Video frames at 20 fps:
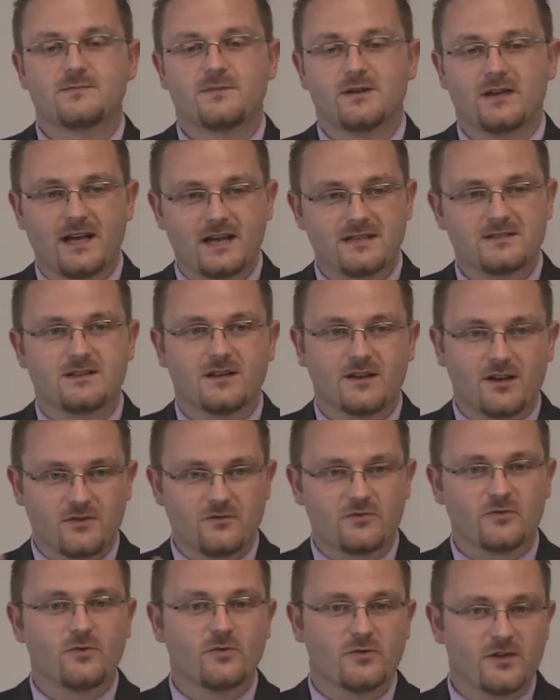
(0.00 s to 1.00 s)
but it has to go
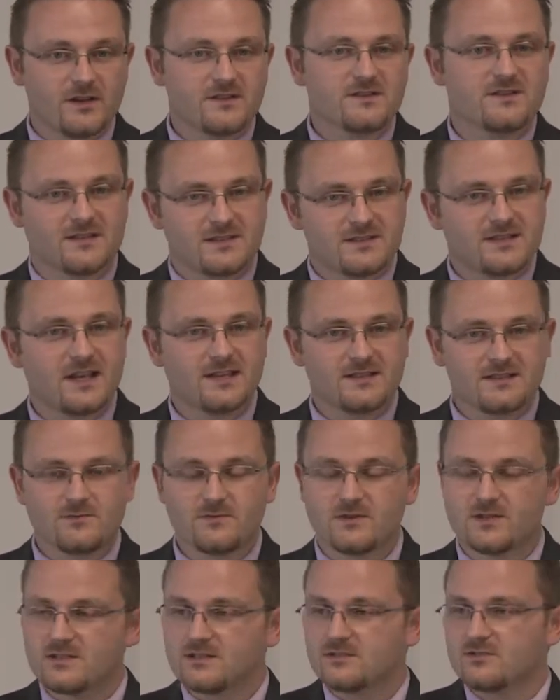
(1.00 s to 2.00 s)
through all the tests
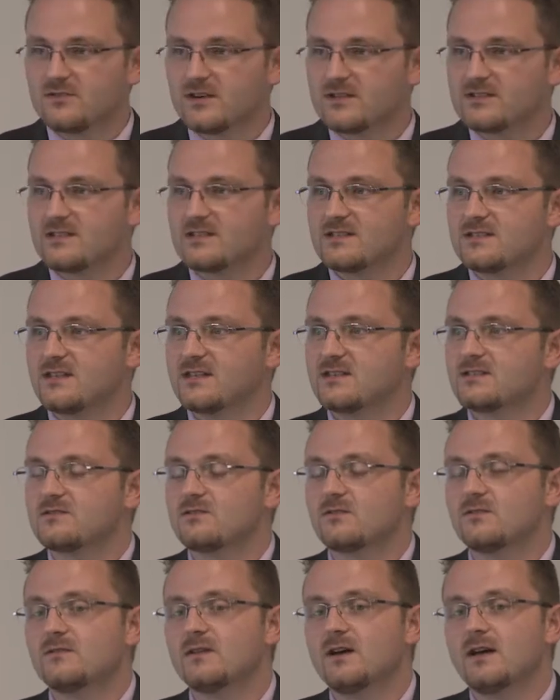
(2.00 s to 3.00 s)
which the Trust insist on.